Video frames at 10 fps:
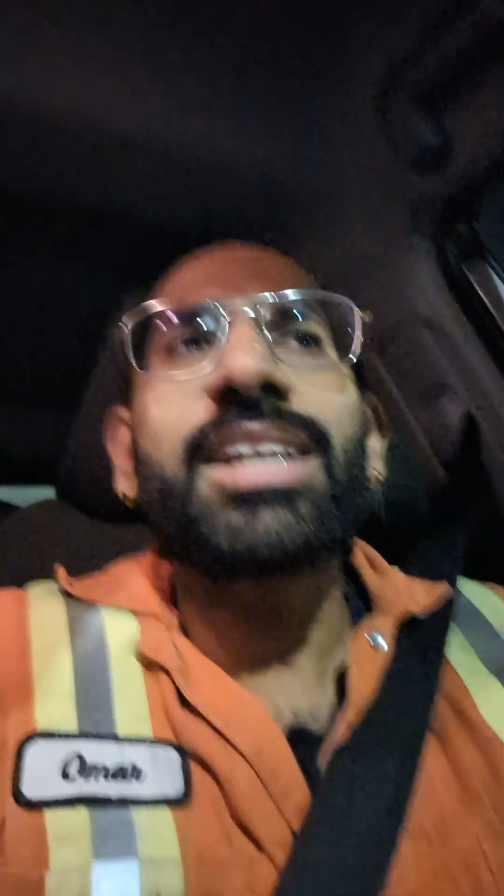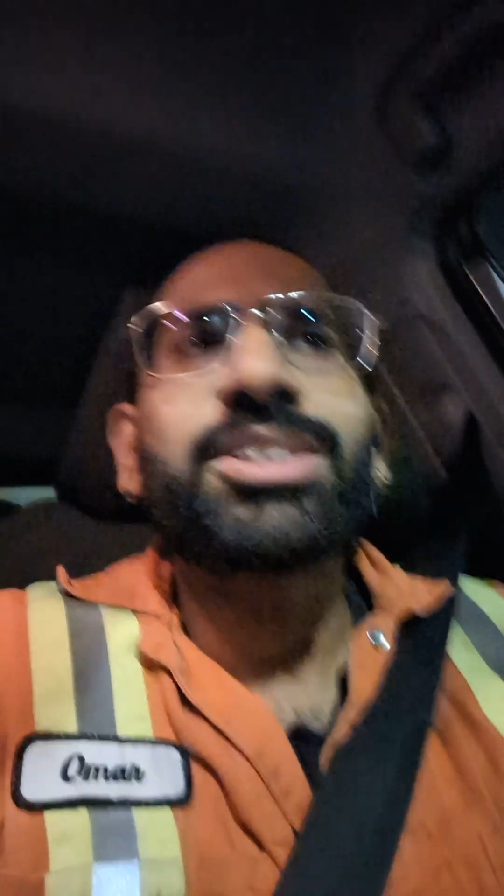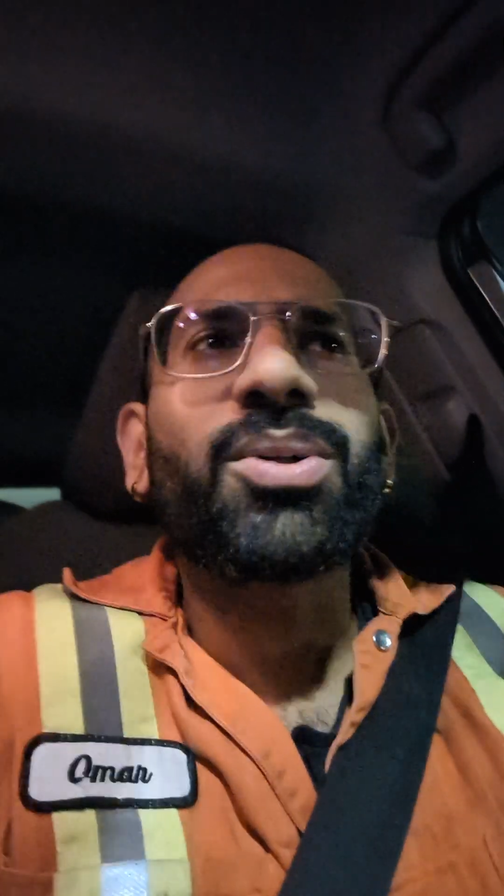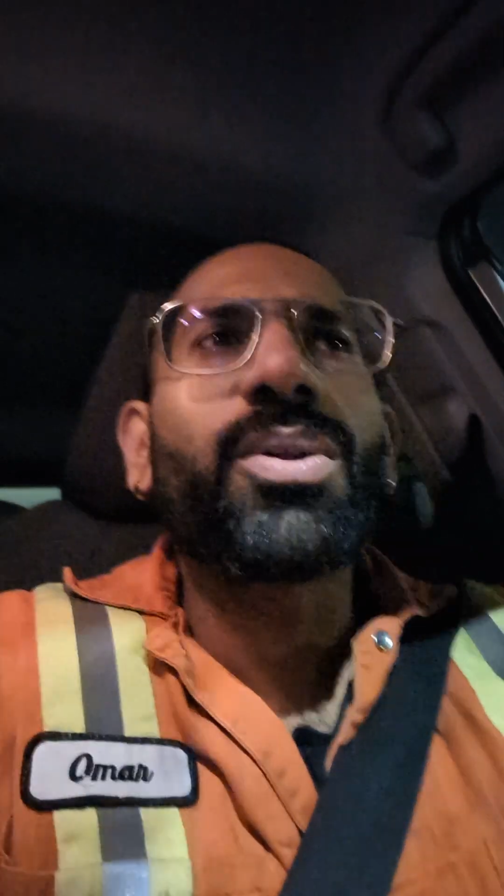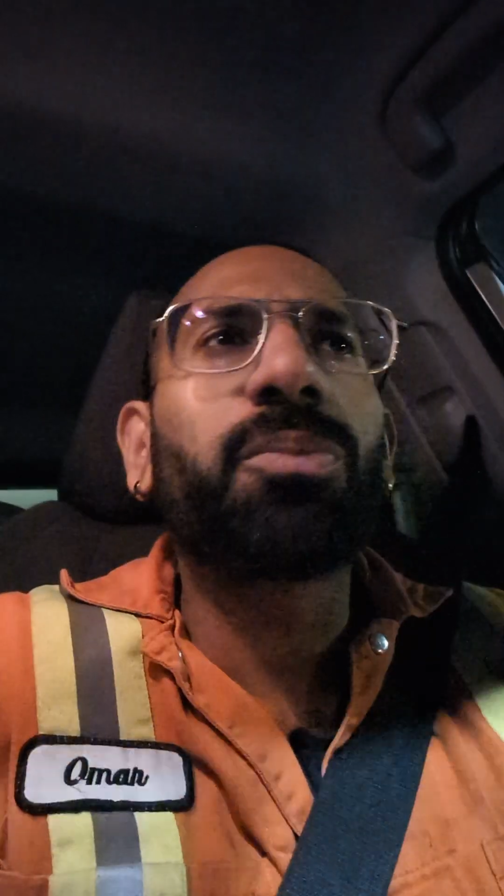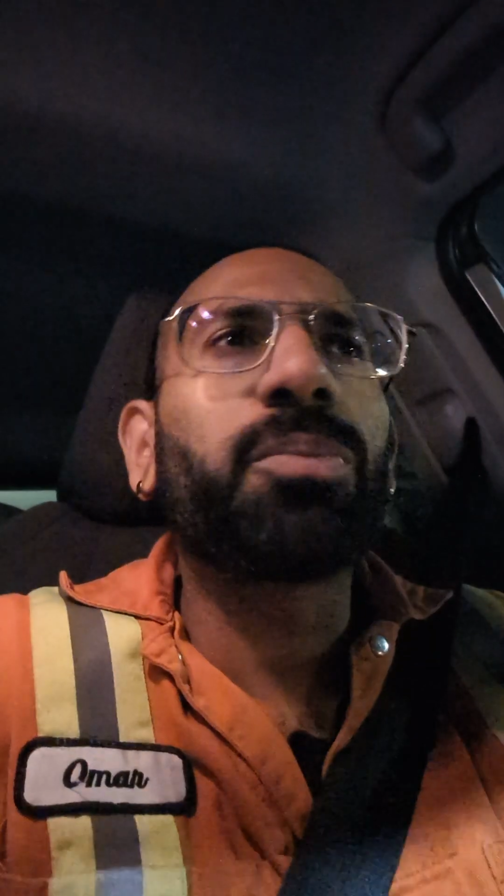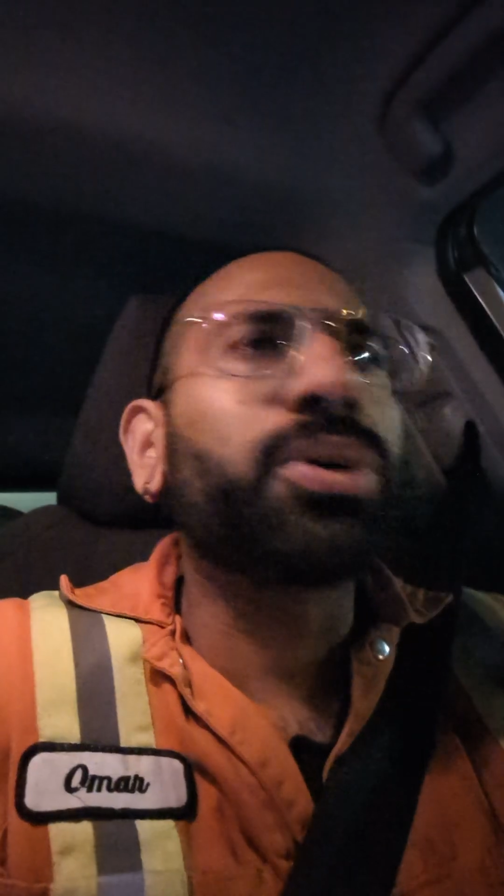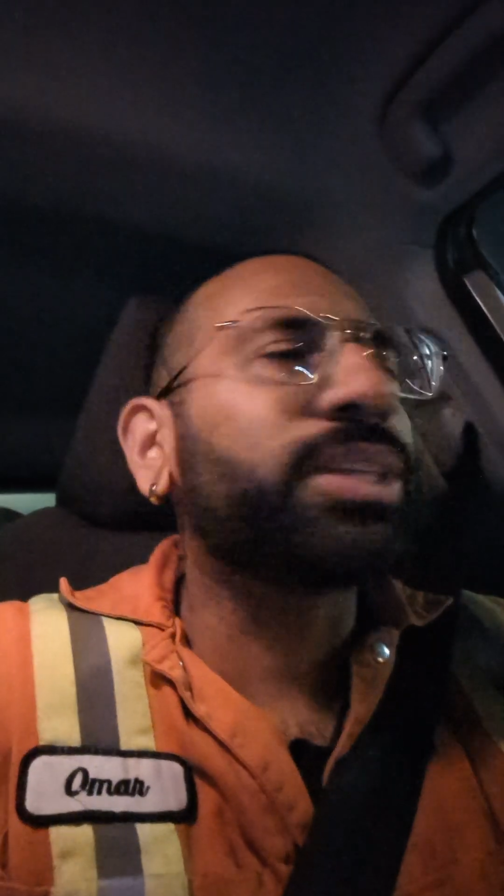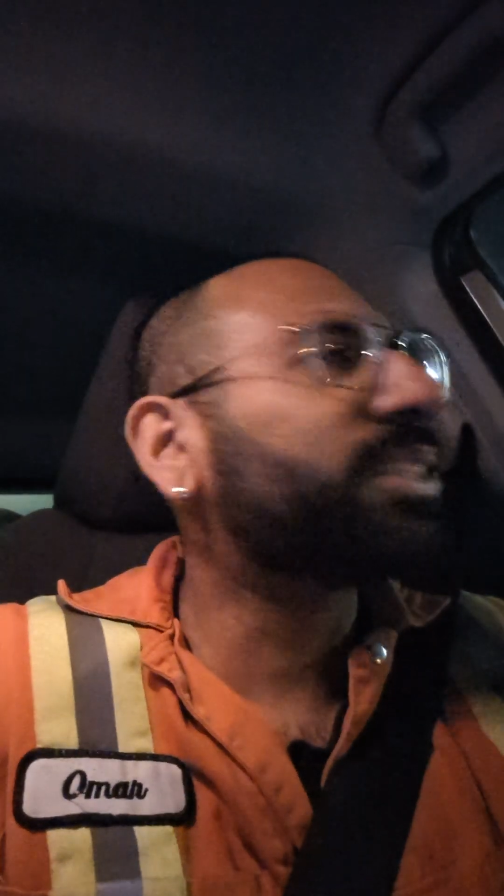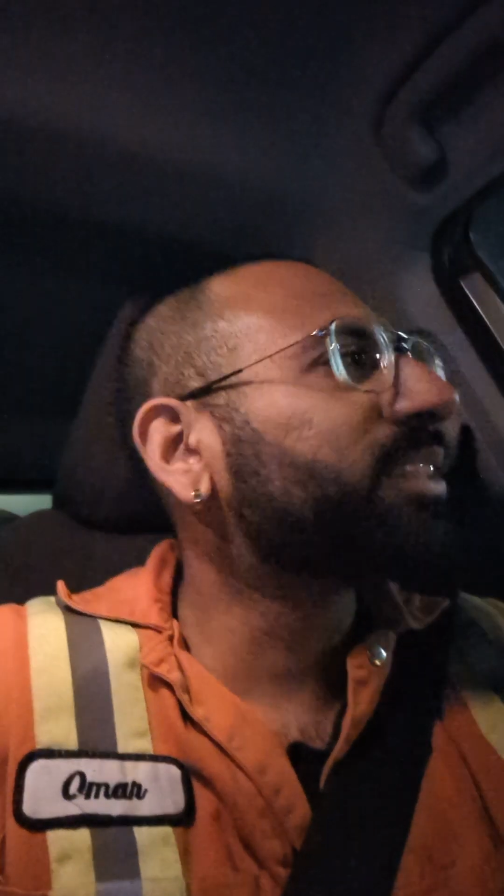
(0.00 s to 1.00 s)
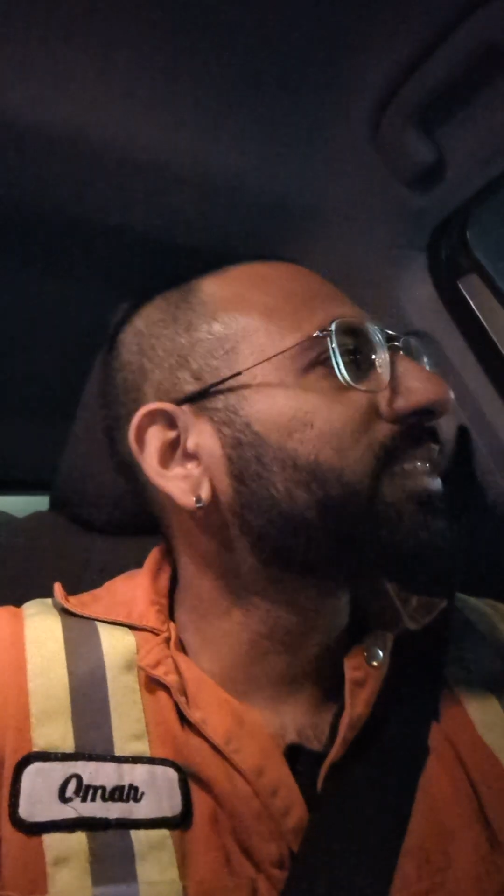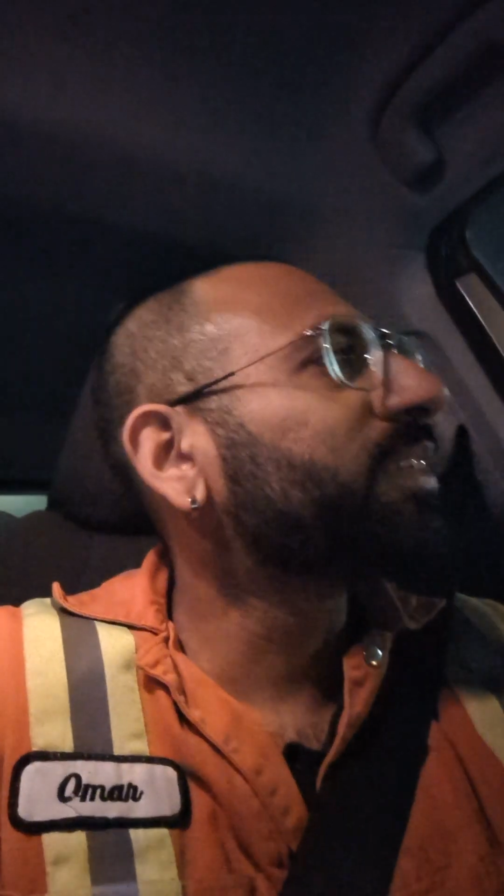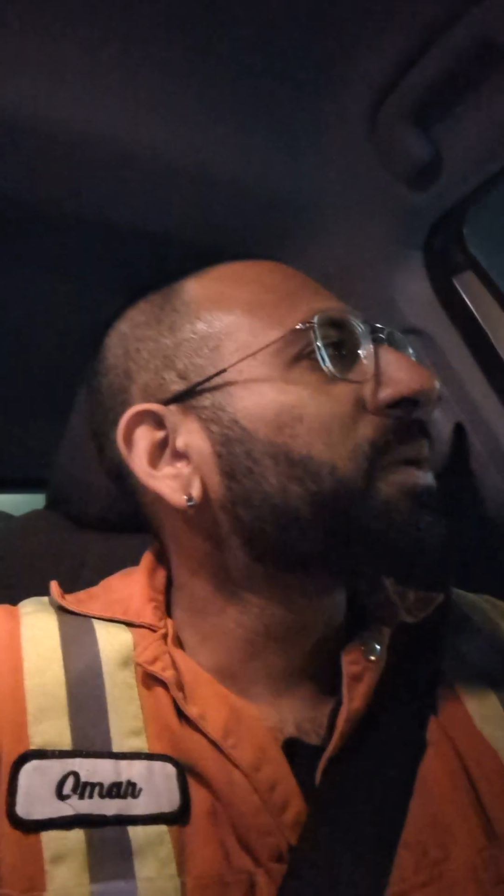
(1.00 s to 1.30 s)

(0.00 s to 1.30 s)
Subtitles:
is the whole point.